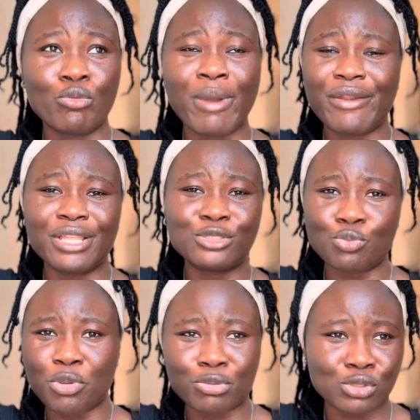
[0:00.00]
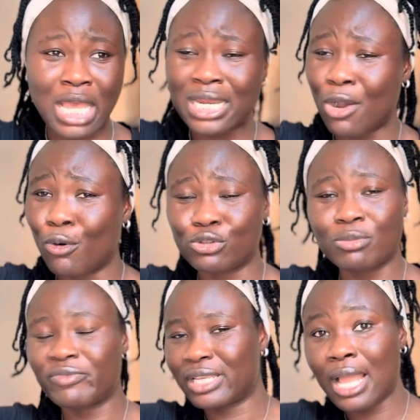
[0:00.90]
marry two people together or
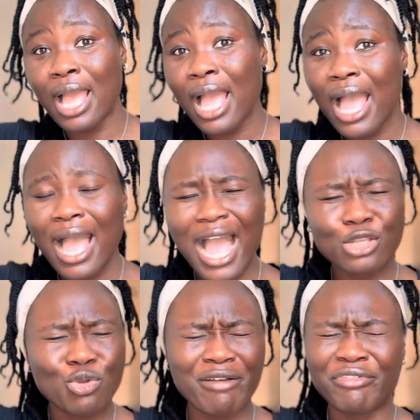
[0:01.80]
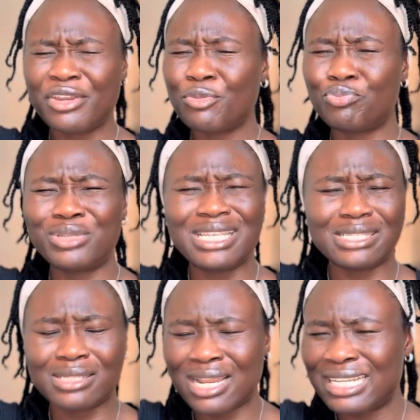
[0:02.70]
something, and you are very
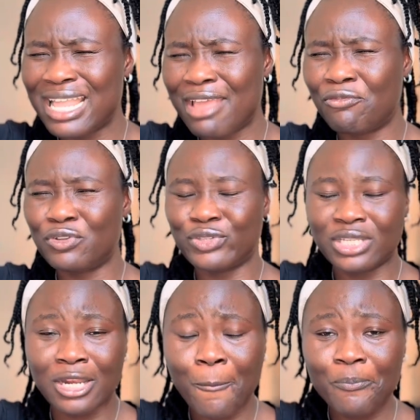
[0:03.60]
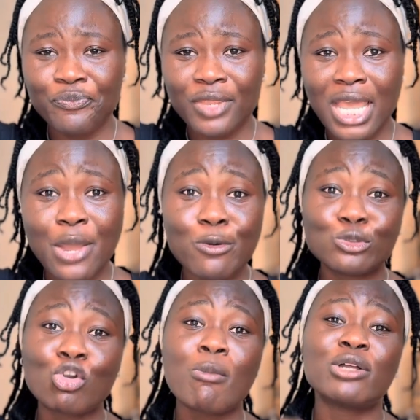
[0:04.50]
peace and everything. When I want
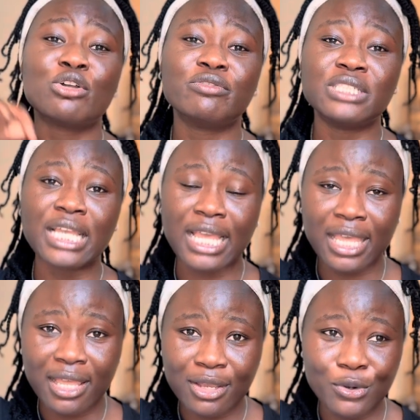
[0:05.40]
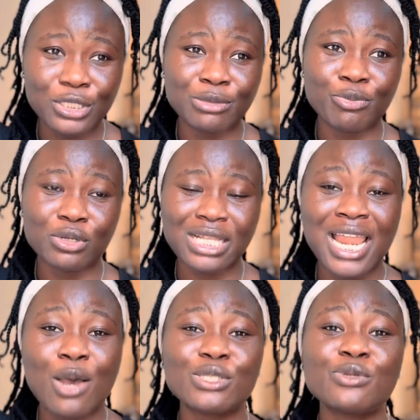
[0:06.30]
to come out of the keke or the bus, and
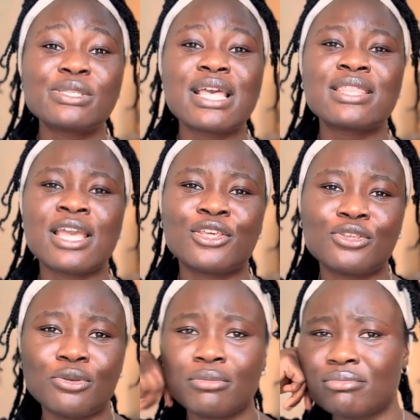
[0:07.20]
I will still say thank you.